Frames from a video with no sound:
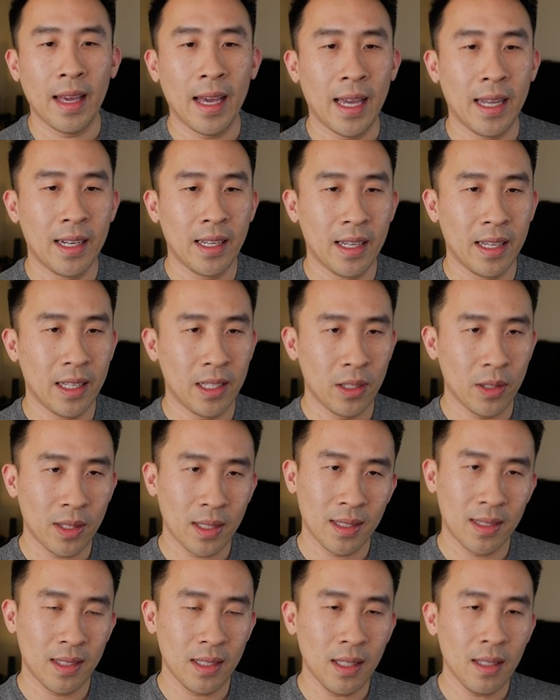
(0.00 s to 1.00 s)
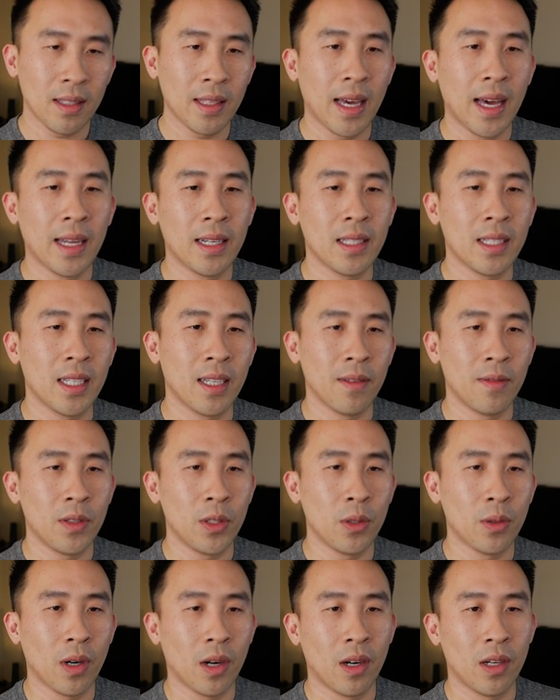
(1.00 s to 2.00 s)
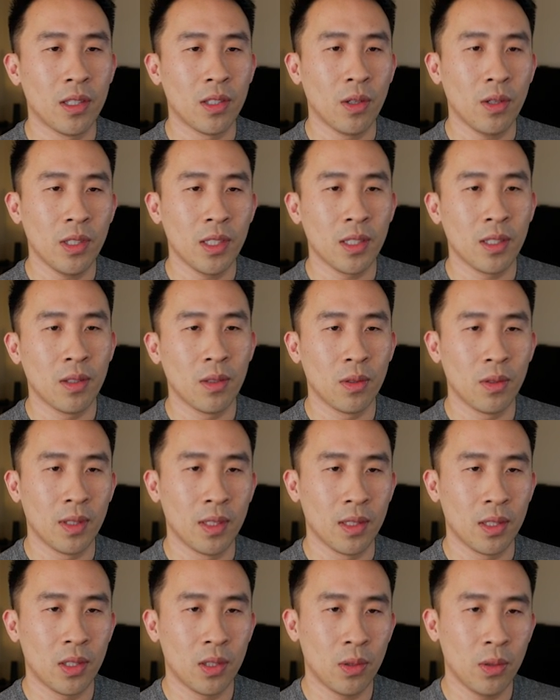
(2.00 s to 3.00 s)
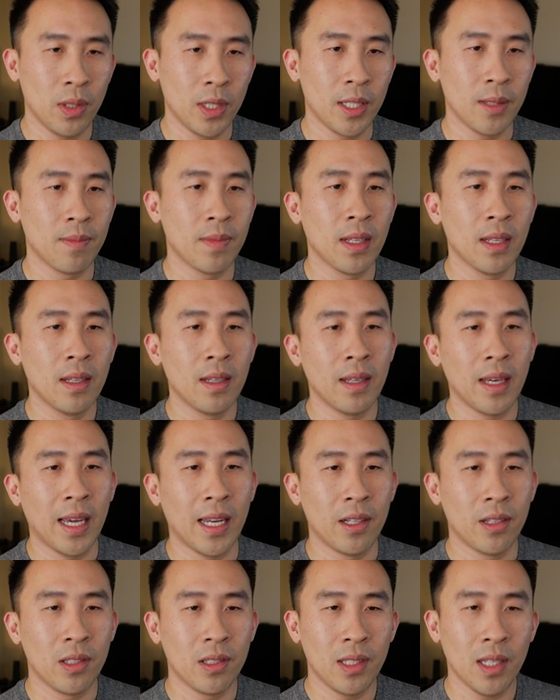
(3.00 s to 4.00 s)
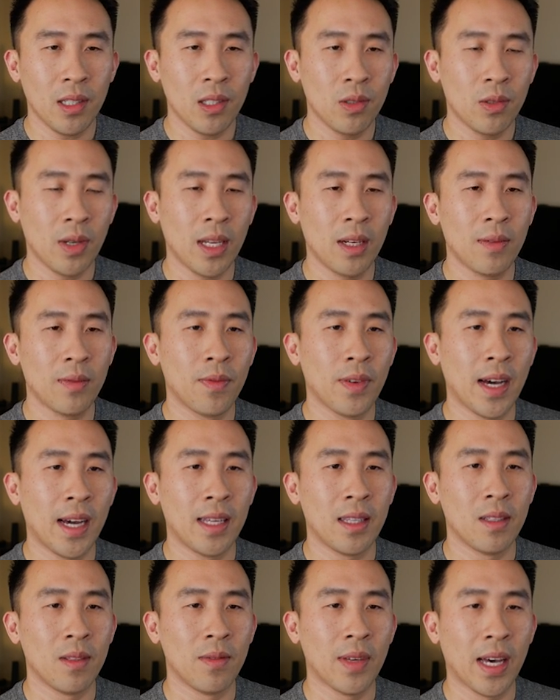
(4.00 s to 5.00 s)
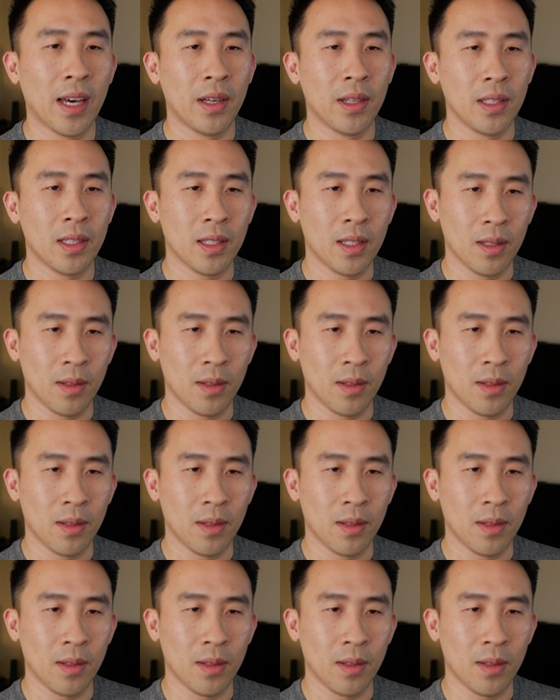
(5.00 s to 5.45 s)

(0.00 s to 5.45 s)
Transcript: And uh, you can see that if you are searching through this tree and you're just trying to find the value